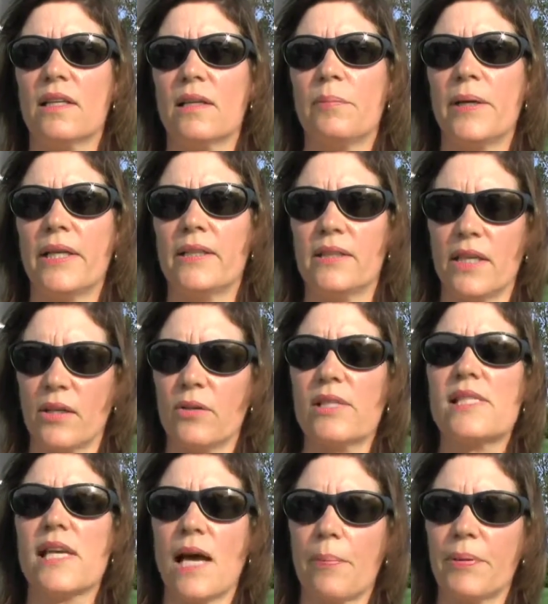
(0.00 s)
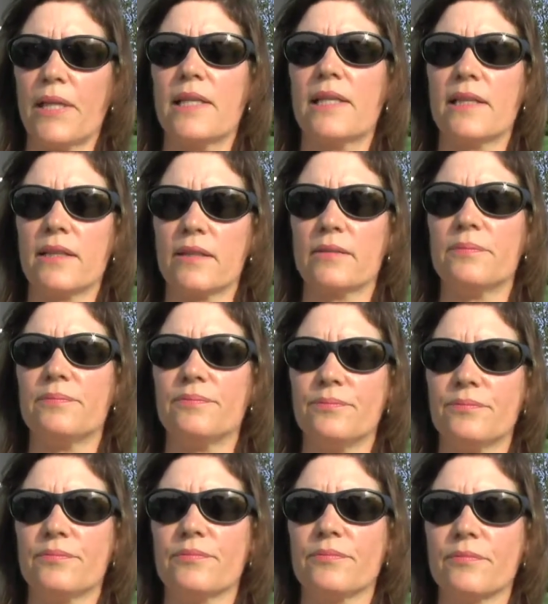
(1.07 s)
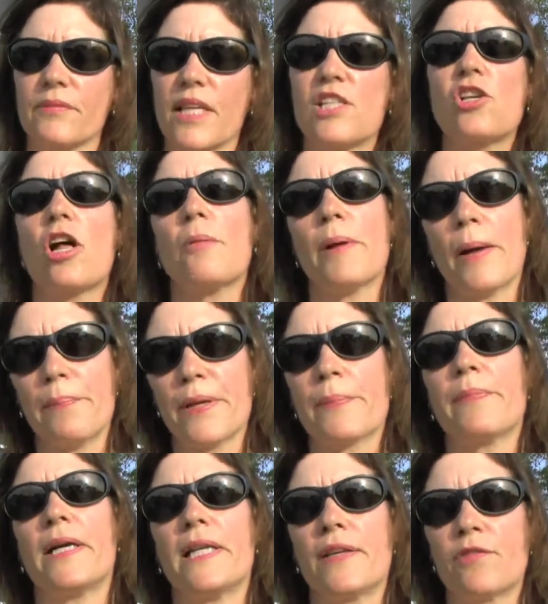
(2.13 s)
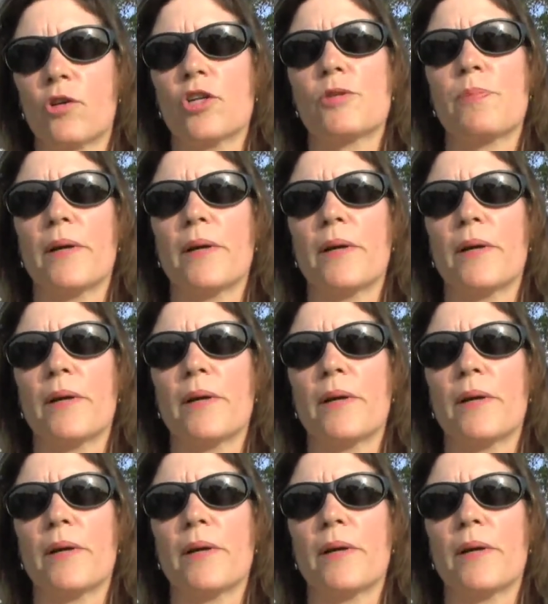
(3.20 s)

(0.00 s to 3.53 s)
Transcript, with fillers: But no, it's happening here. It's all about big money, of course.